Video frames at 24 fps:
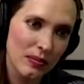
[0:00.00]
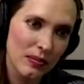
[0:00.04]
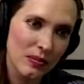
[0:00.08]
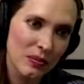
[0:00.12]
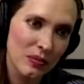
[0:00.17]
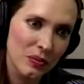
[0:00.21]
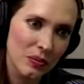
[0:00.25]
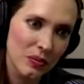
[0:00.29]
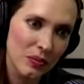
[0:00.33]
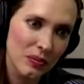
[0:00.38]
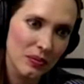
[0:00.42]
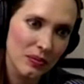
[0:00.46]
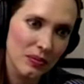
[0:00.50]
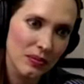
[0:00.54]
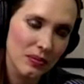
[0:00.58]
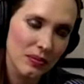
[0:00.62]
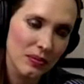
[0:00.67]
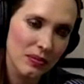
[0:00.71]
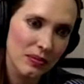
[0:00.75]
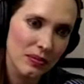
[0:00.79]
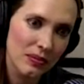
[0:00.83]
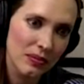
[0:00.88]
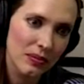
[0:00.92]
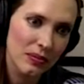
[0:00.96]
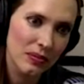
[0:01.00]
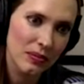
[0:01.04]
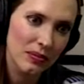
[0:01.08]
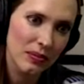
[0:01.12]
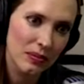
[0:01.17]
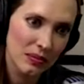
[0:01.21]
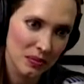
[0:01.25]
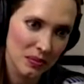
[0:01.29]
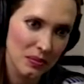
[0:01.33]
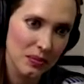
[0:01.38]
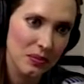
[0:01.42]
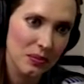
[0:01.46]

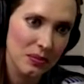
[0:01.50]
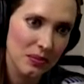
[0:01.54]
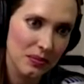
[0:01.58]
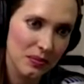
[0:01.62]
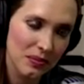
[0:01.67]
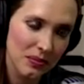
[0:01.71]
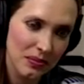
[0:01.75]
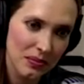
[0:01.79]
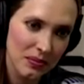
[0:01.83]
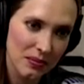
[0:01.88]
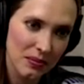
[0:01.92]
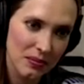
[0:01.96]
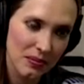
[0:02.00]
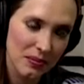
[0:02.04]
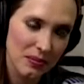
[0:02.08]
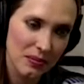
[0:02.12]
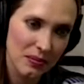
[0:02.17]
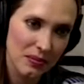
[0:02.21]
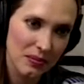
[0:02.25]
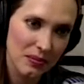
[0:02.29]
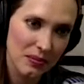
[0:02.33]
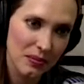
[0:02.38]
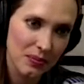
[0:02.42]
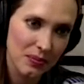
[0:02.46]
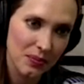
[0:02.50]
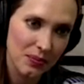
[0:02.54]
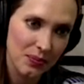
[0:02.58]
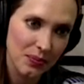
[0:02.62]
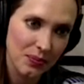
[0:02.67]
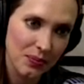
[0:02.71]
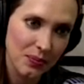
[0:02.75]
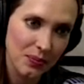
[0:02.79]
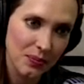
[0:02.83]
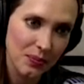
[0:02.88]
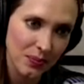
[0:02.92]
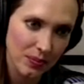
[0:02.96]

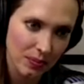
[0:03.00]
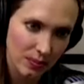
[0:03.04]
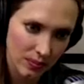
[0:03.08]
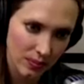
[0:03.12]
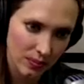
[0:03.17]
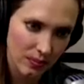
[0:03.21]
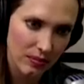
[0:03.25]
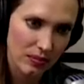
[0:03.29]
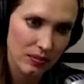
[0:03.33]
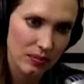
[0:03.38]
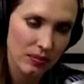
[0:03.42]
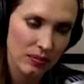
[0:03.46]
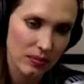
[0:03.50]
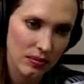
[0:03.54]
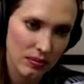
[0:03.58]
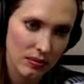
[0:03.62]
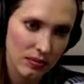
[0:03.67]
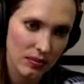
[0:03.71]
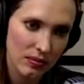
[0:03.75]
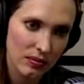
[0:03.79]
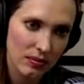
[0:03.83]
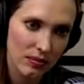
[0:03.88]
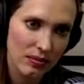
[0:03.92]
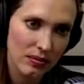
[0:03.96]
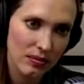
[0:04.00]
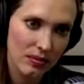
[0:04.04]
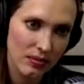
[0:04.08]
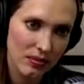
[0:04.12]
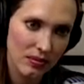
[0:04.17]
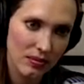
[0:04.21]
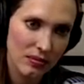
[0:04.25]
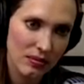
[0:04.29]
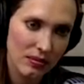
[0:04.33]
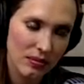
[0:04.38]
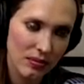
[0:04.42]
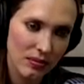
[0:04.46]

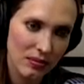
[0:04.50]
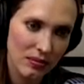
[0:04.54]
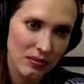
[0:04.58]
(silent)